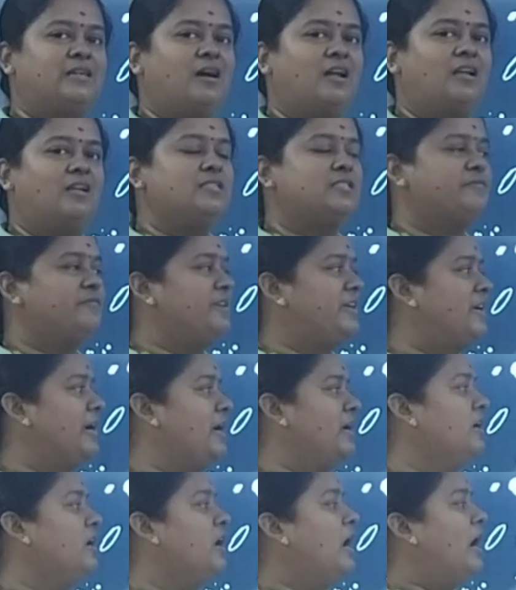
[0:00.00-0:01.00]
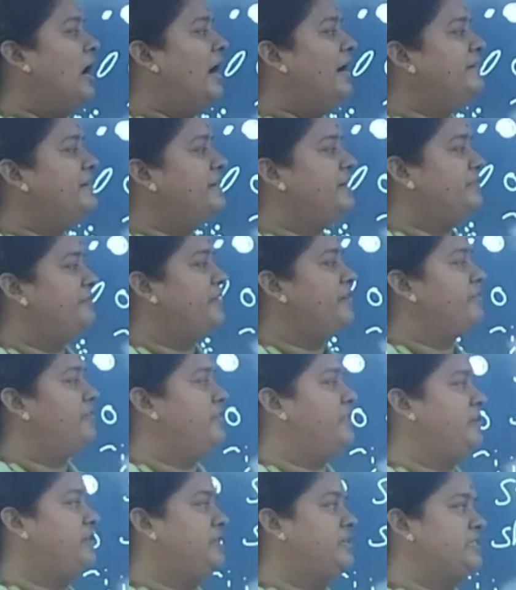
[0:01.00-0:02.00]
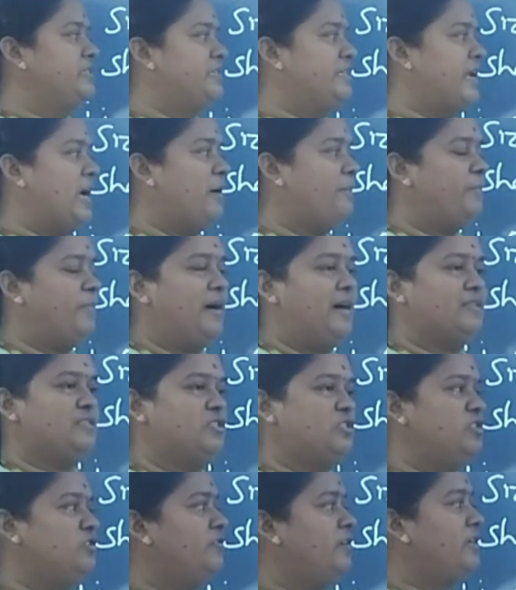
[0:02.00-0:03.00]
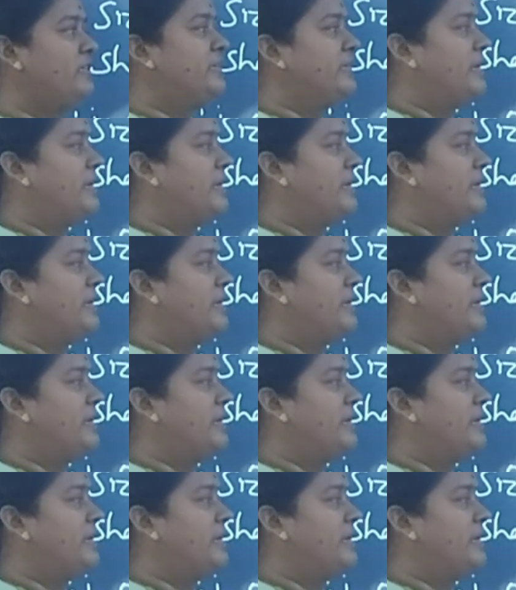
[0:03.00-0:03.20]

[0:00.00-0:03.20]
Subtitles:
colors, we can identify whether it is gram positive or